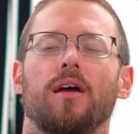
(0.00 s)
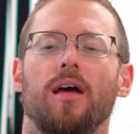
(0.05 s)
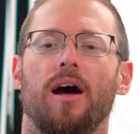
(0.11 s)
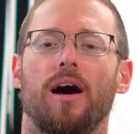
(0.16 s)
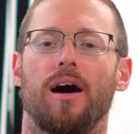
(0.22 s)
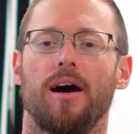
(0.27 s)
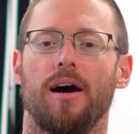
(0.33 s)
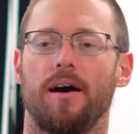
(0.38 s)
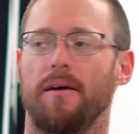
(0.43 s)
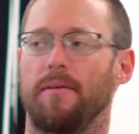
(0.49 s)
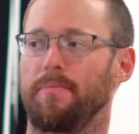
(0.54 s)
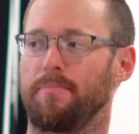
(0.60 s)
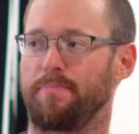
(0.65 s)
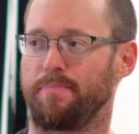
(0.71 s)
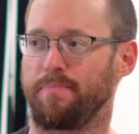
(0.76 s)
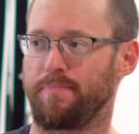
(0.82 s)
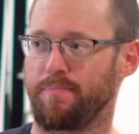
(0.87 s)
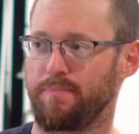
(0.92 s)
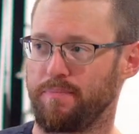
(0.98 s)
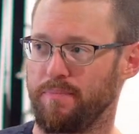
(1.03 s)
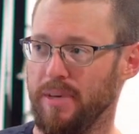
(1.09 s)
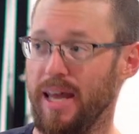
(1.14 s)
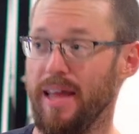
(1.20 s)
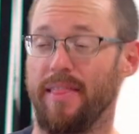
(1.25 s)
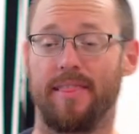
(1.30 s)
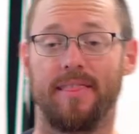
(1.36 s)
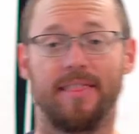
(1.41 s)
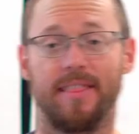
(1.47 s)
But
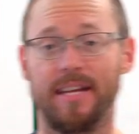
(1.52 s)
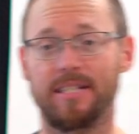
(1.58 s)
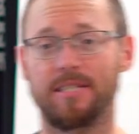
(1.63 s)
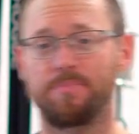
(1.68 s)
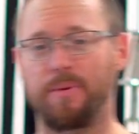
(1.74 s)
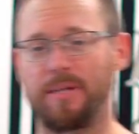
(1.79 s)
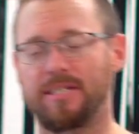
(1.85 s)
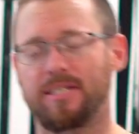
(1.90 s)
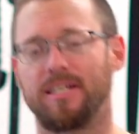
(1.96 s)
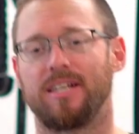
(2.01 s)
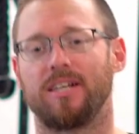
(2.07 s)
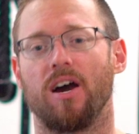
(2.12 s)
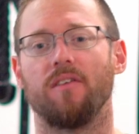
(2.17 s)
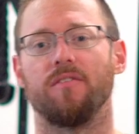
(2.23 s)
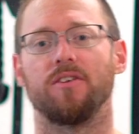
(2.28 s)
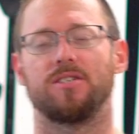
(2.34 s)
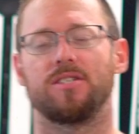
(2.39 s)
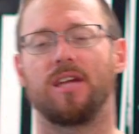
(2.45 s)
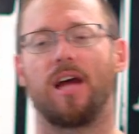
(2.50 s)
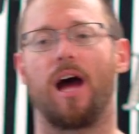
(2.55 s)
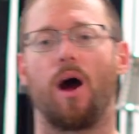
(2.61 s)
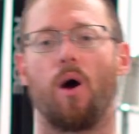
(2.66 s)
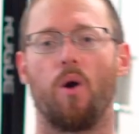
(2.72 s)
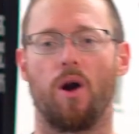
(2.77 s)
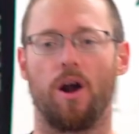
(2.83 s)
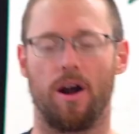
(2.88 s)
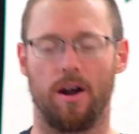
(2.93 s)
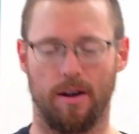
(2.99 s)
yeah, this basically covers
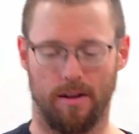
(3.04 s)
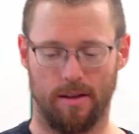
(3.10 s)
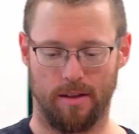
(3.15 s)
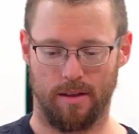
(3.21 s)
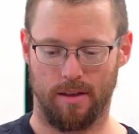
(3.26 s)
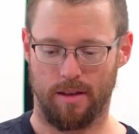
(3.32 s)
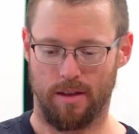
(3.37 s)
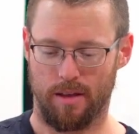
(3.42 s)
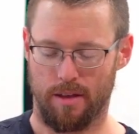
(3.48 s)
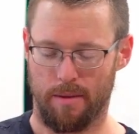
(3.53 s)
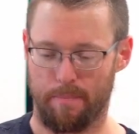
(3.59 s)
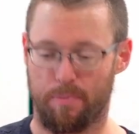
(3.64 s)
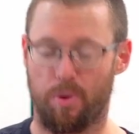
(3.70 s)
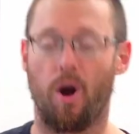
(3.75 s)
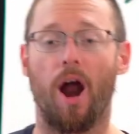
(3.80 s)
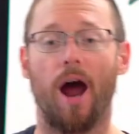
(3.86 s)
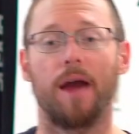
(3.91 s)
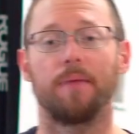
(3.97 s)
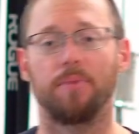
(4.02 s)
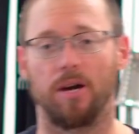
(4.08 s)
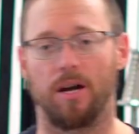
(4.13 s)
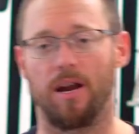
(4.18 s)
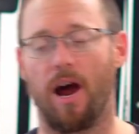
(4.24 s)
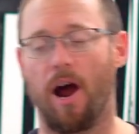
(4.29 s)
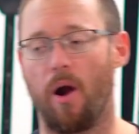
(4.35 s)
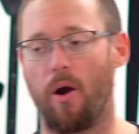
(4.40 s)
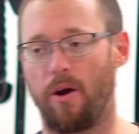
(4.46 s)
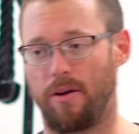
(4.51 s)
our primer,
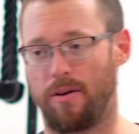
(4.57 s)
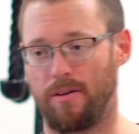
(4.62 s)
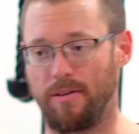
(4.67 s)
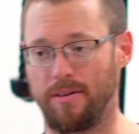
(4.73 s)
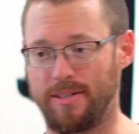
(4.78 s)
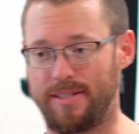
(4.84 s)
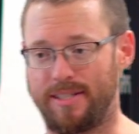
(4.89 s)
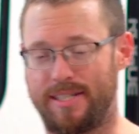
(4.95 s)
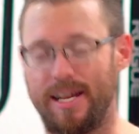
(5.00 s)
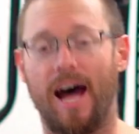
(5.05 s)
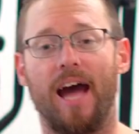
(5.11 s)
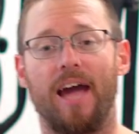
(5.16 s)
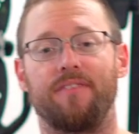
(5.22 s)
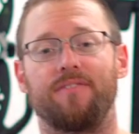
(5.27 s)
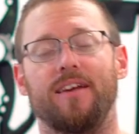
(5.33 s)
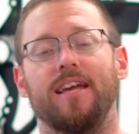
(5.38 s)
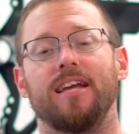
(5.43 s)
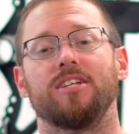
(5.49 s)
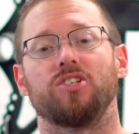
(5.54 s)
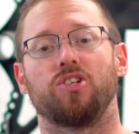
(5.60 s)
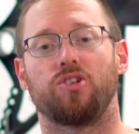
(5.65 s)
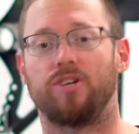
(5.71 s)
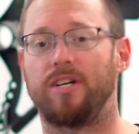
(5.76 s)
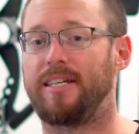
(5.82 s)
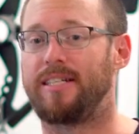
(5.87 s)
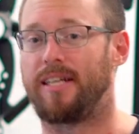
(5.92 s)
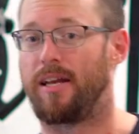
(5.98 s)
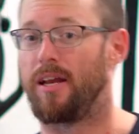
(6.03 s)
our dive into
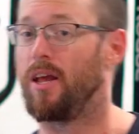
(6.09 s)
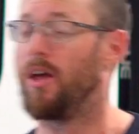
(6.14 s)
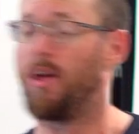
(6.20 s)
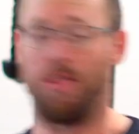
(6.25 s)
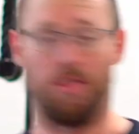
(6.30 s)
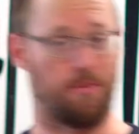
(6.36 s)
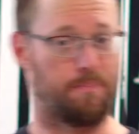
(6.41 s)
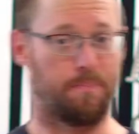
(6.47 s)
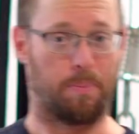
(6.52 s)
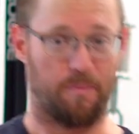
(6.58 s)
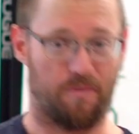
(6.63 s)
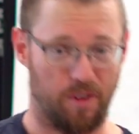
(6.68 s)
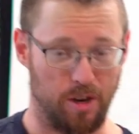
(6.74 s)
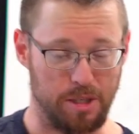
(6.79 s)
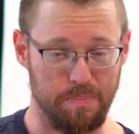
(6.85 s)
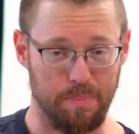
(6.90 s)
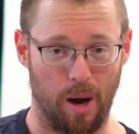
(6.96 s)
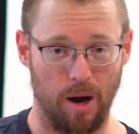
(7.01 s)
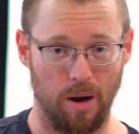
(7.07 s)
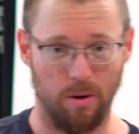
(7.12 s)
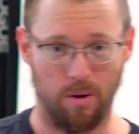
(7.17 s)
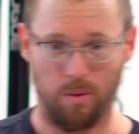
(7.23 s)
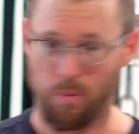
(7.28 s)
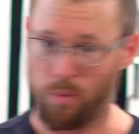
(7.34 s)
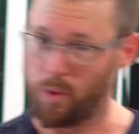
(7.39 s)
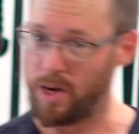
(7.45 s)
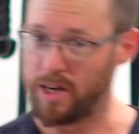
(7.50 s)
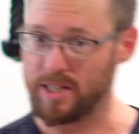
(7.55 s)
creatine. The first
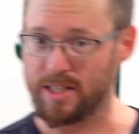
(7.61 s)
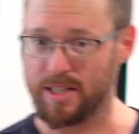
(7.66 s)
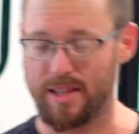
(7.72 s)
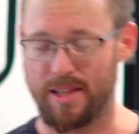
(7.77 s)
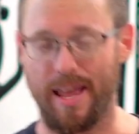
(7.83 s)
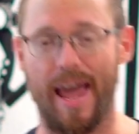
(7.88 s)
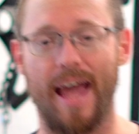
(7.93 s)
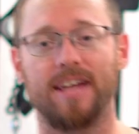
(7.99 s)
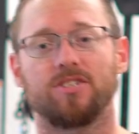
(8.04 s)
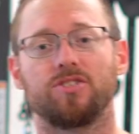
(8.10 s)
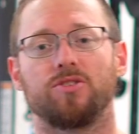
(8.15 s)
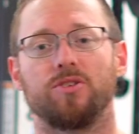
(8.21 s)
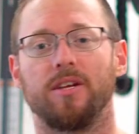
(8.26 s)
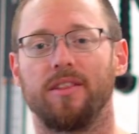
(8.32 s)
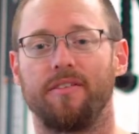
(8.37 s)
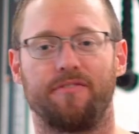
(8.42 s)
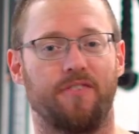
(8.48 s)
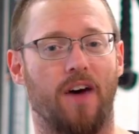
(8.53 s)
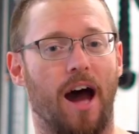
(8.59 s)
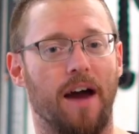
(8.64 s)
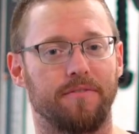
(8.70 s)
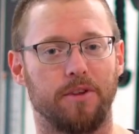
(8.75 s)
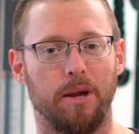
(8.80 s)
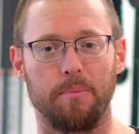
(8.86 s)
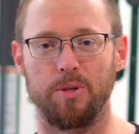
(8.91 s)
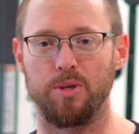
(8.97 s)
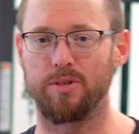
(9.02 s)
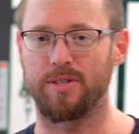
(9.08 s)
part was answering the 5
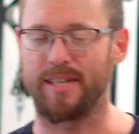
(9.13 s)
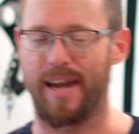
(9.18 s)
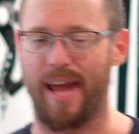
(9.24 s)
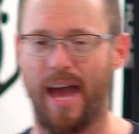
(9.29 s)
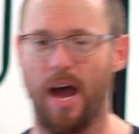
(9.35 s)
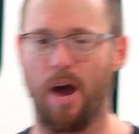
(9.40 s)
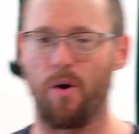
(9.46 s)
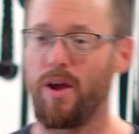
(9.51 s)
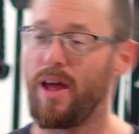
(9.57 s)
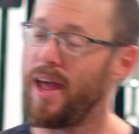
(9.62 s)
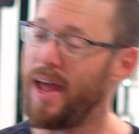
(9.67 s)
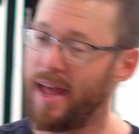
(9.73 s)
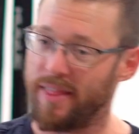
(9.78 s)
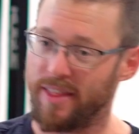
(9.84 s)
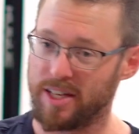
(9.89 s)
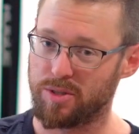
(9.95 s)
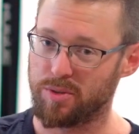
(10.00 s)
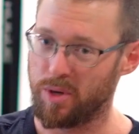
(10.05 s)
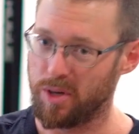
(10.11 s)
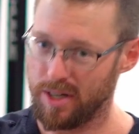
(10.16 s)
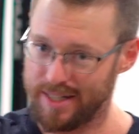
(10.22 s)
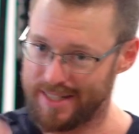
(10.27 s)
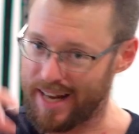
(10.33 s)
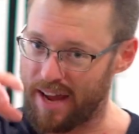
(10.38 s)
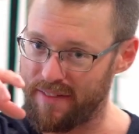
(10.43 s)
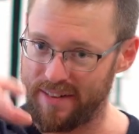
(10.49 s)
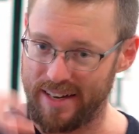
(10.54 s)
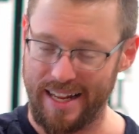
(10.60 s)
W's and how. This one,
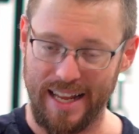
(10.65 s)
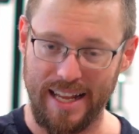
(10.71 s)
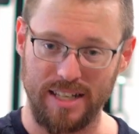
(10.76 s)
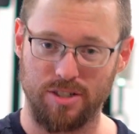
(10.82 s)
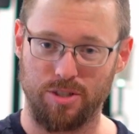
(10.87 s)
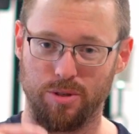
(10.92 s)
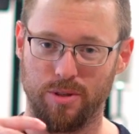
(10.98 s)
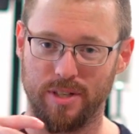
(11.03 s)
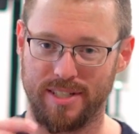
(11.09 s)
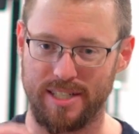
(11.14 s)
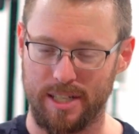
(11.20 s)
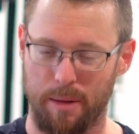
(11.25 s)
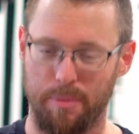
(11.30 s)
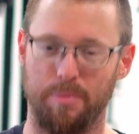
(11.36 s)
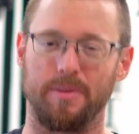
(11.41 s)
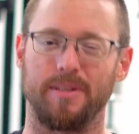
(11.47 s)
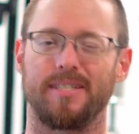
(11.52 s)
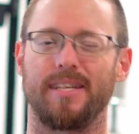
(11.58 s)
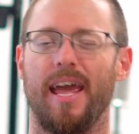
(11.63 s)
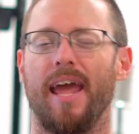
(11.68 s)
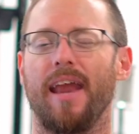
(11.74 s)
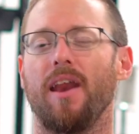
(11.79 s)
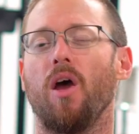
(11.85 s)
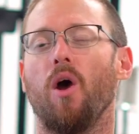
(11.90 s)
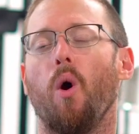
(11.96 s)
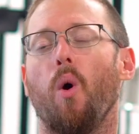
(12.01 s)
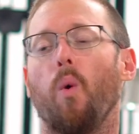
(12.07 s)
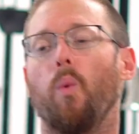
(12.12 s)
diving into the supplements and
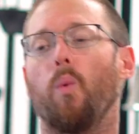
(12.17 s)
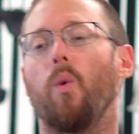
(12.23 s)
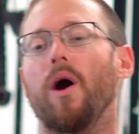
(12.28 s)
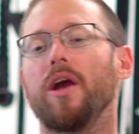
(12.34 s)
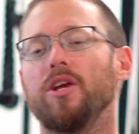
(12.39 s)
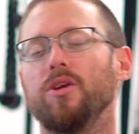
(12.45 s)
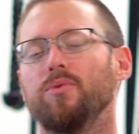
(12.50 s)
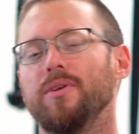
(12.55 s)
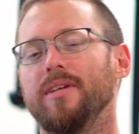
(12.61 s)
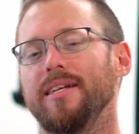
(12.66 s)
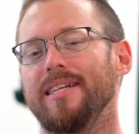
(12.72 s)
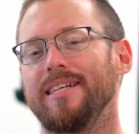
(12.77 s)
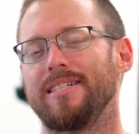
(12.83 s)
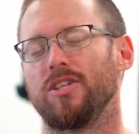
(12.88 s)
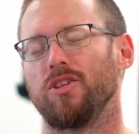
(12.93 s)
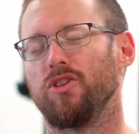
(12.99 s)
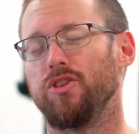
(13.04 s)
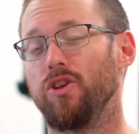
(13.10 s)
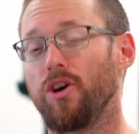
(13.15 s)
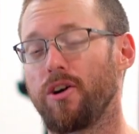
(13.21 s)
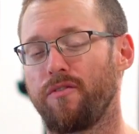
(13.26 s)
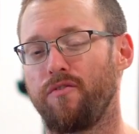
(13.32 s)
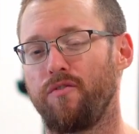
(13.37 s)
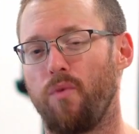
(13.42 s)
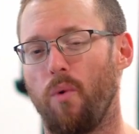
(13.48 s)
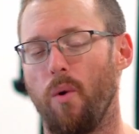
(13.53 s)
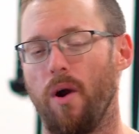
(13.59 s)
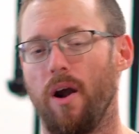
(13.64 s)
what you really need to look
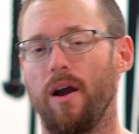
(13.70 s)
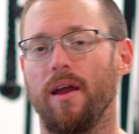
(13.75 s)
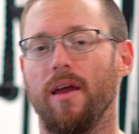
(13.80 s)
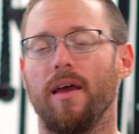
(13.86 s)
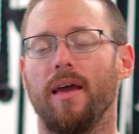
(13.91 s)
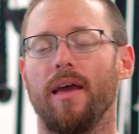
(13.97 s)
for